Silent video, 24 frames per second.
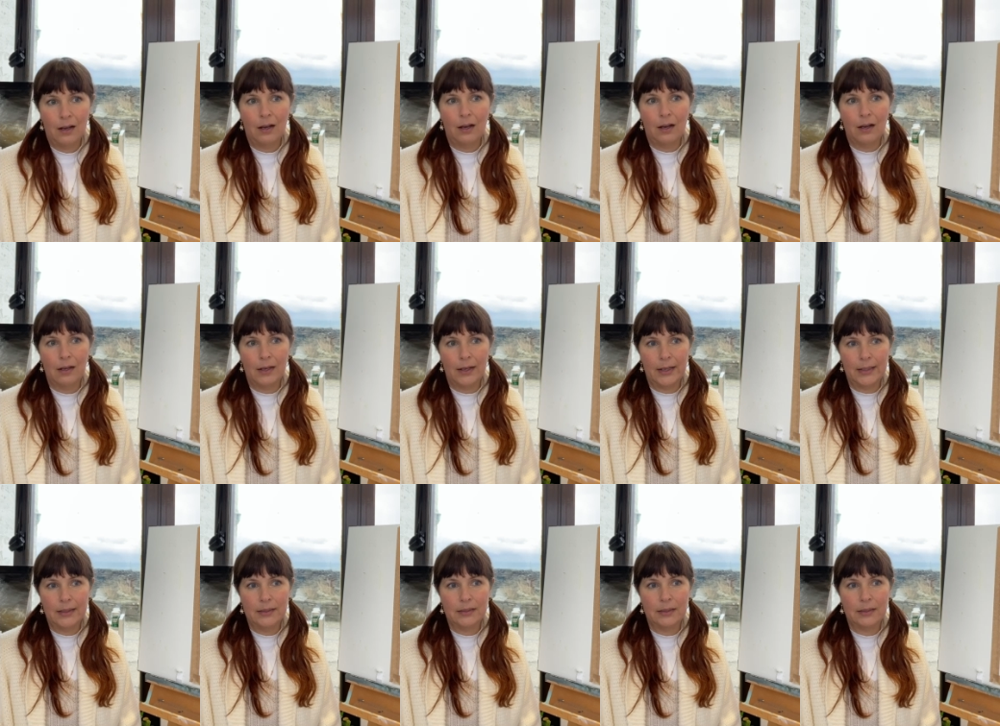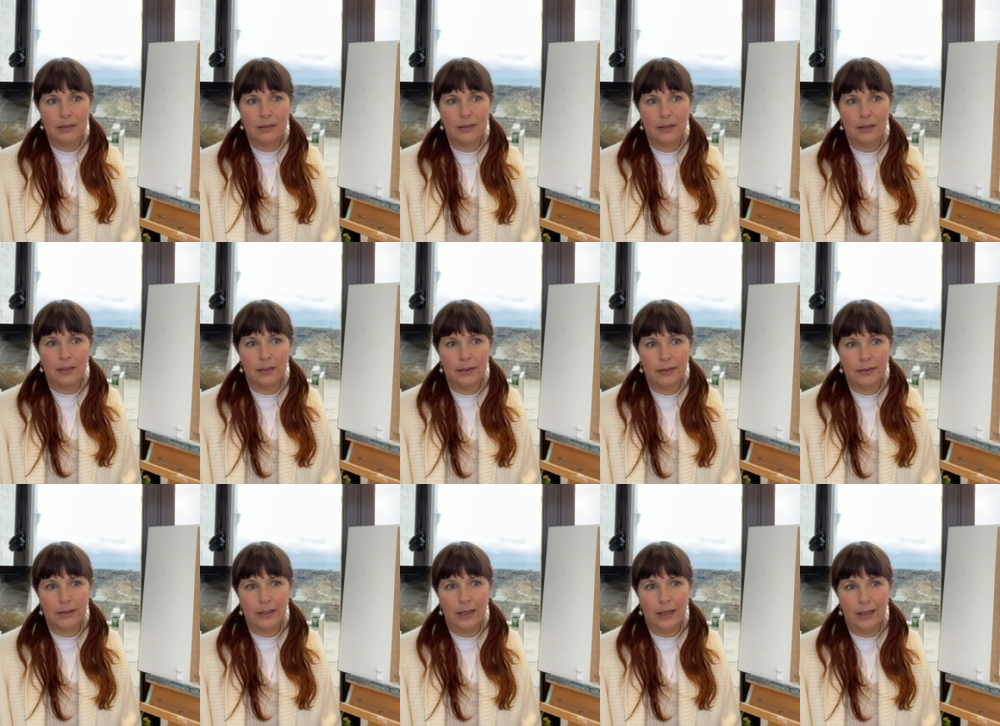i know that
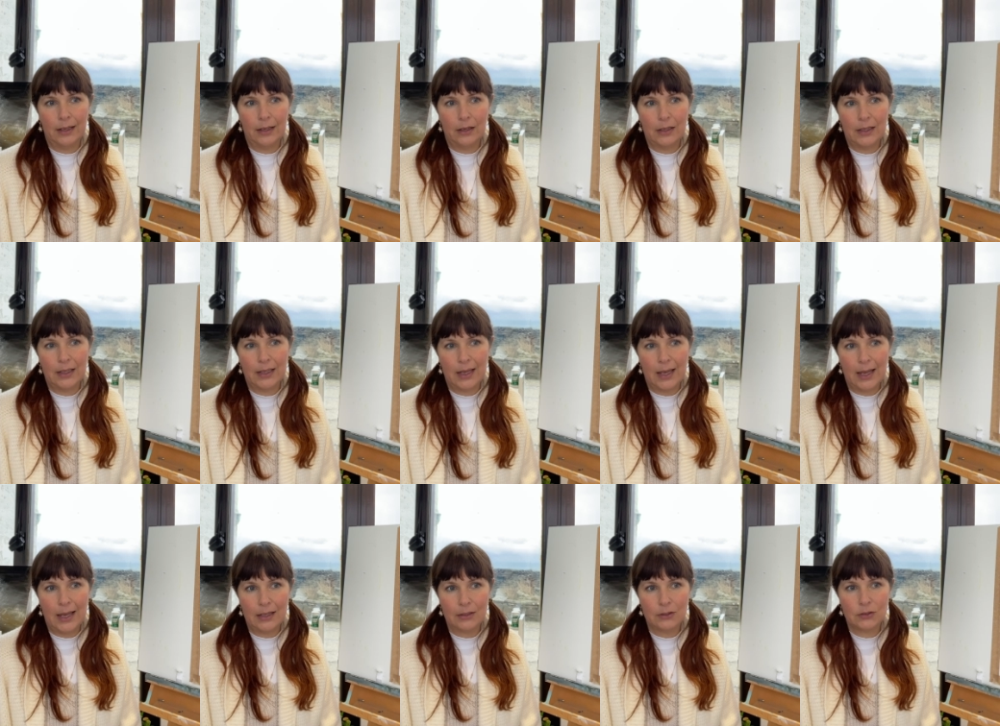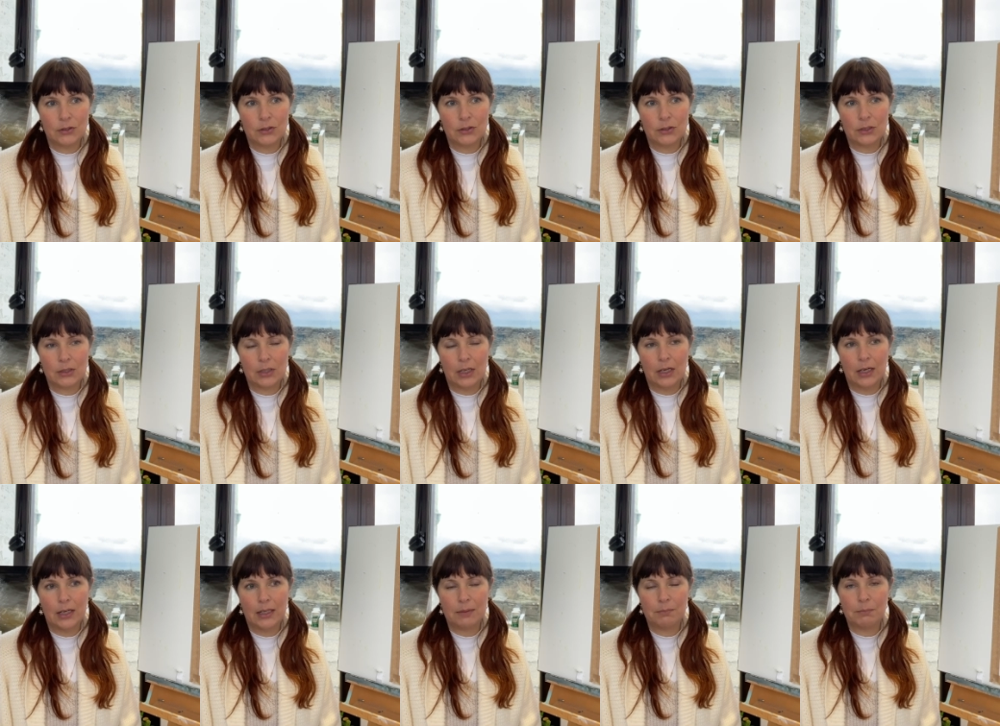i get
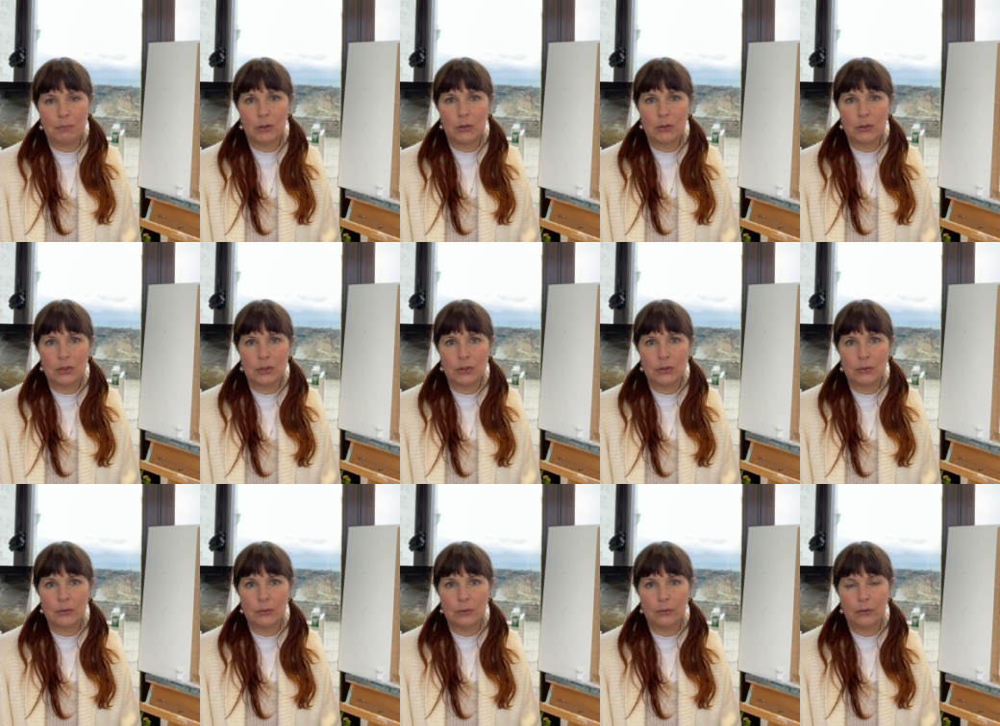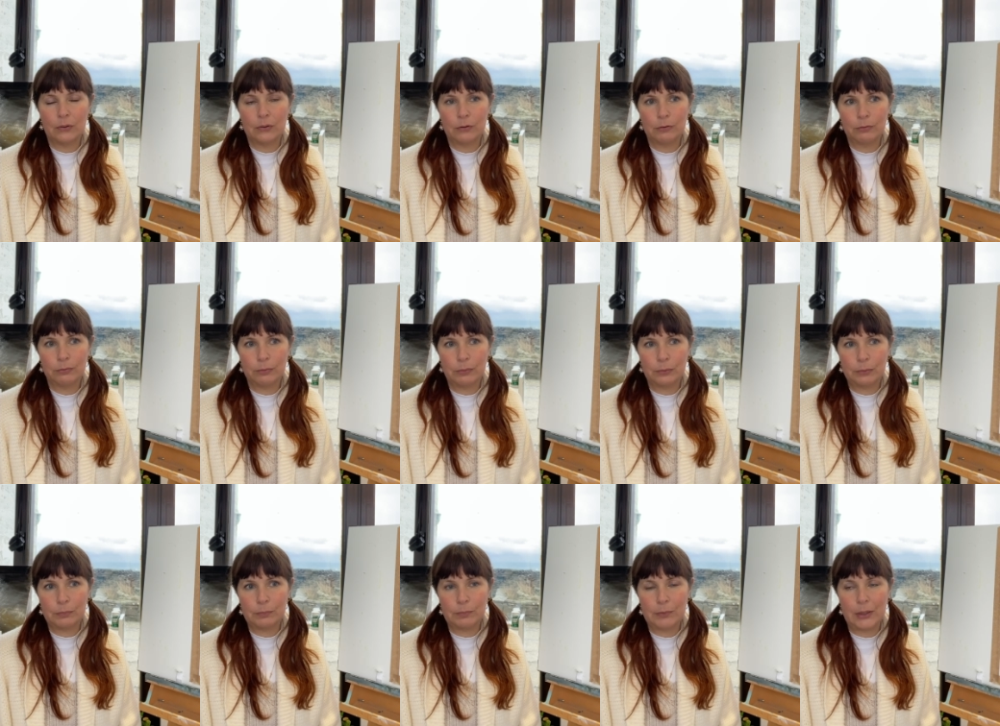extra emotional on a
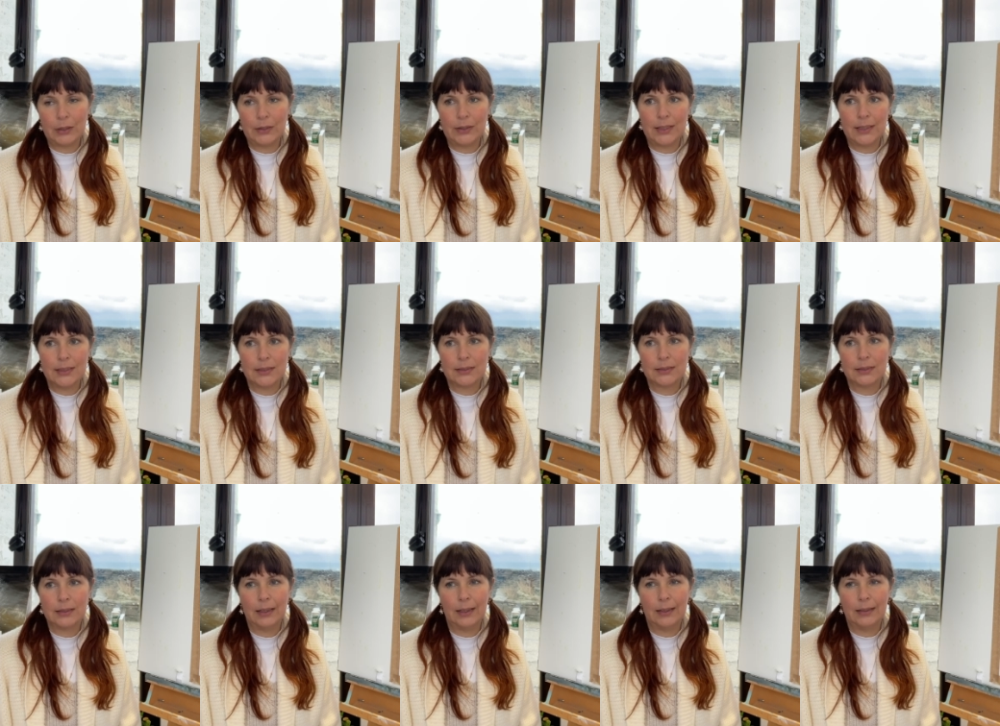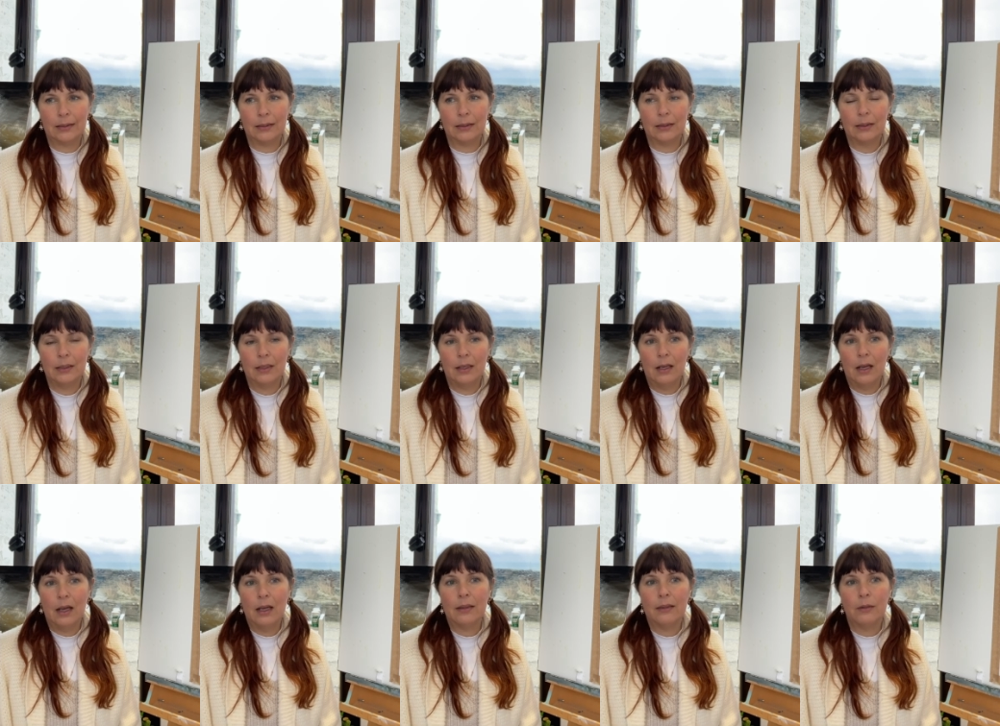full moon it's like
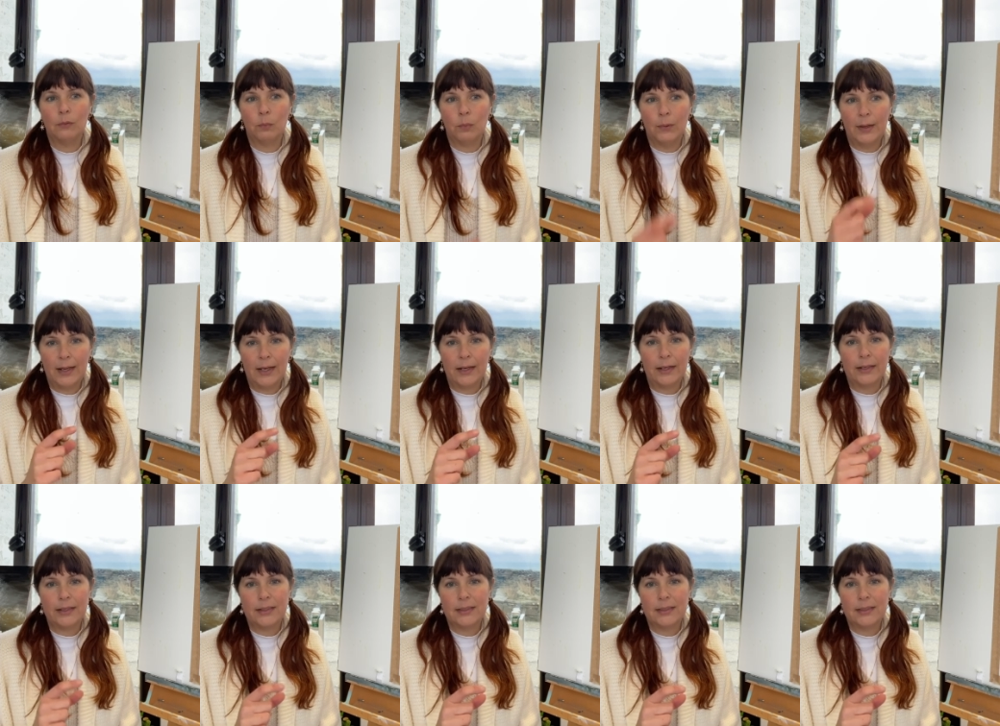the way i